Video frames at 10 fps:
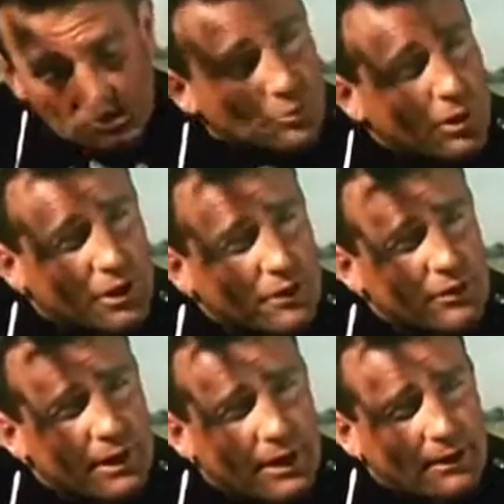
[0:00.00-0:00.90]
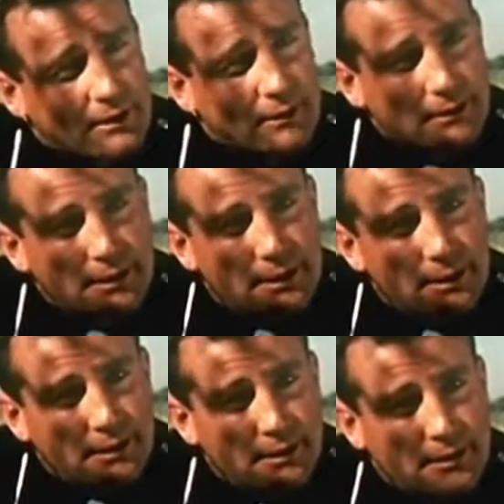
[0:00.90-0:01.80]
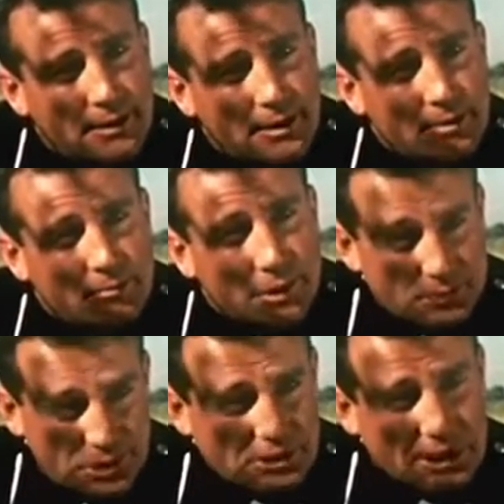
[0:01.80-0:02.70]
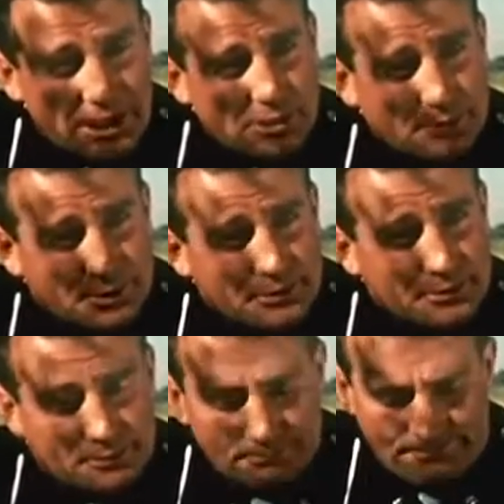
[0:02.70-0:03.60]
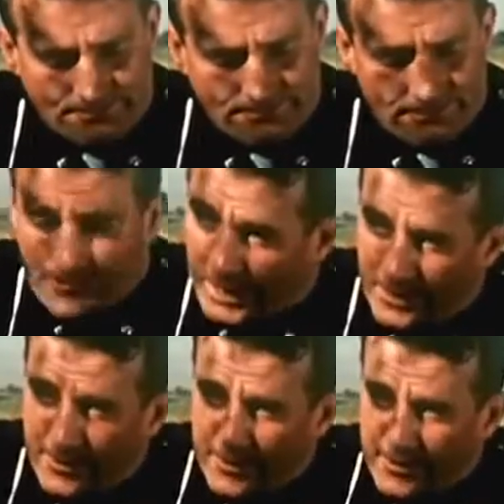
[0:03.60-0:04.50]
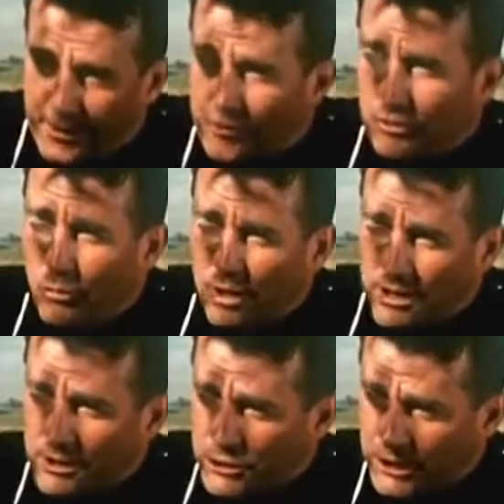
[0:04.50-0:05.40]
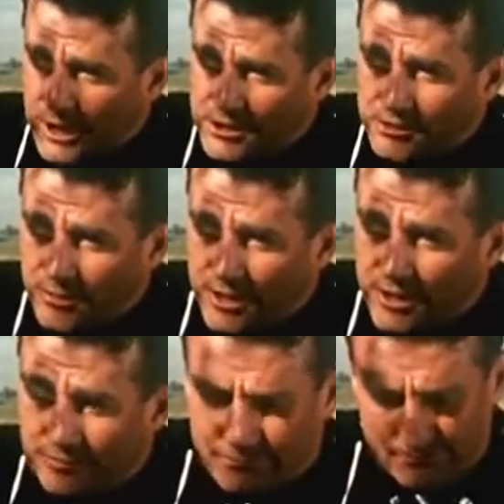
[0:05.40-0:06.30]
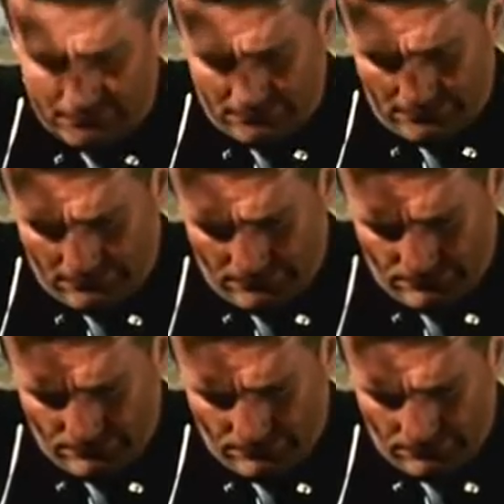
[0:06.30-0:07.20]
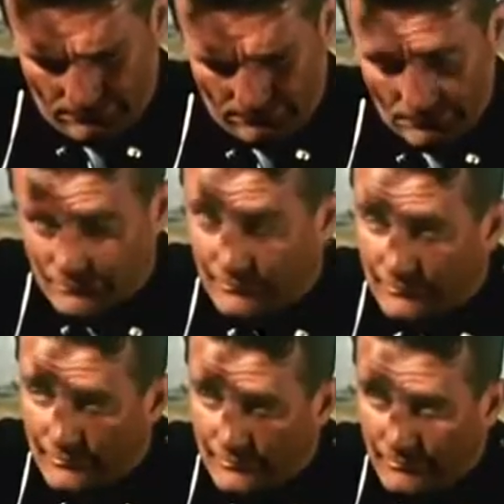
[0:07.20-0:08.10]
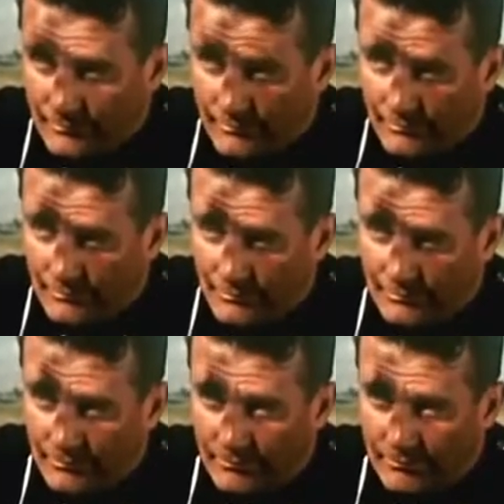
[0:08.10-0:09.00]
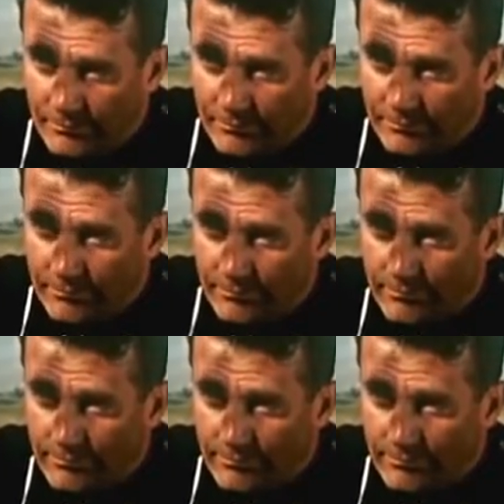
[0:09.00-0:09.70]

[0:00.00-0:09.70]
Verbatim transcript: First one he'd ever had. But it was his last one, too. He took one little chance too many. Frank is taking too many chances in his